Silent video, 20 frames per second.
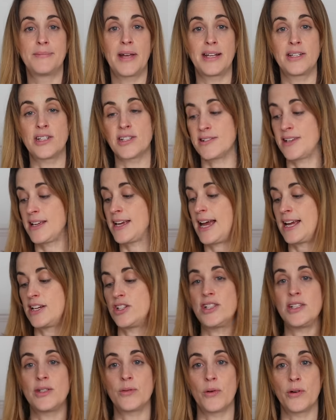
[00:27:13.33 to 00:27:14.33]
And just in case
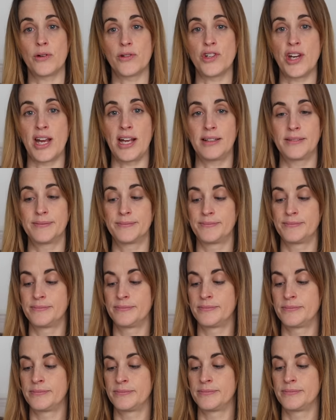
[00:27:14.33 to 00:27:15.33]
she's watching,
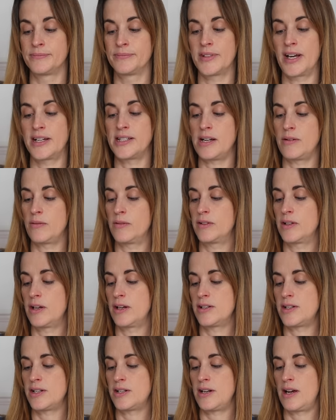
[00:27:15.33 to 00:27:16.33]
I don't want her
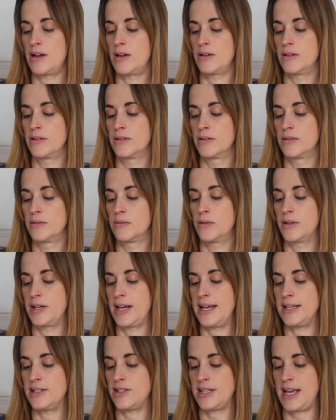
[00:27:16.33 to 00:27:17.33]
to know what it
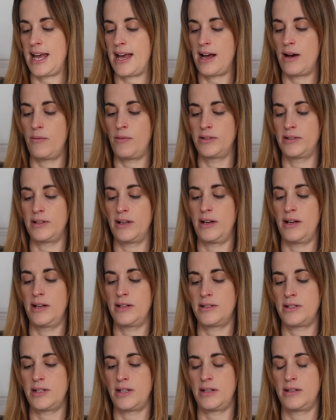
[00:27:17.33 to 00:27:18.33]
is yet. I want her
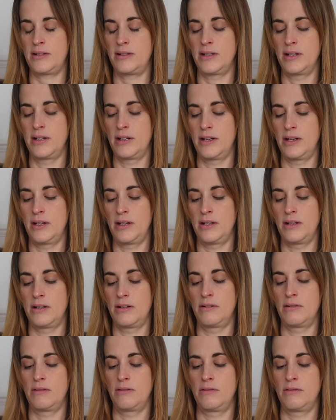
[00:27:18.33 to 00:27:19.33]
to
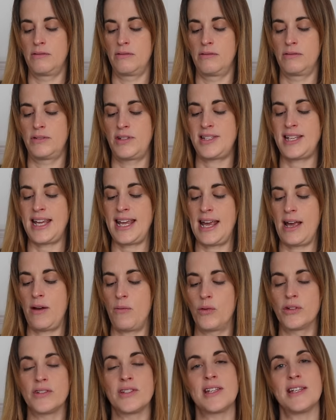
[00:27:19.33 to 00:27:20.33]
see it
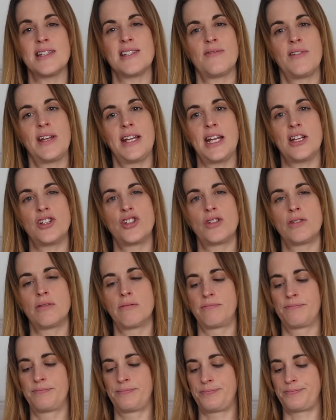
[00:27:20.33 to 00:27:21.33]
once it's finished.
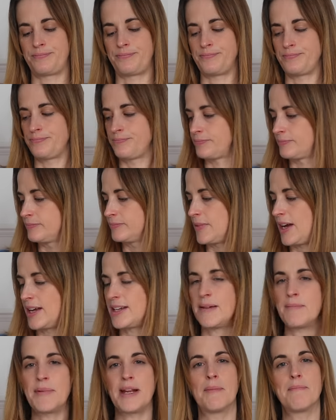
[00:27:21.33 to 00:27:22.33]
I
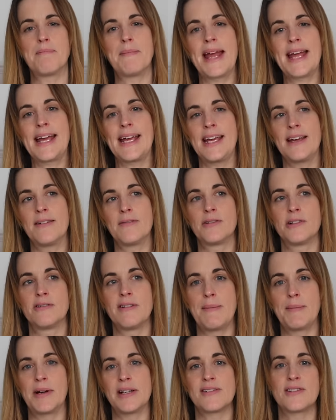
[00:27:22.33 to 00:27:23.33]
don't mean I'm making it for
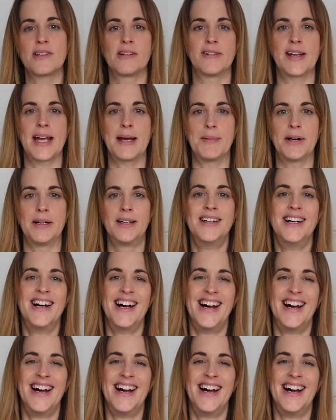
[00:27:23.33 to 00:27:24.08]
Emma. Sorry, Emma.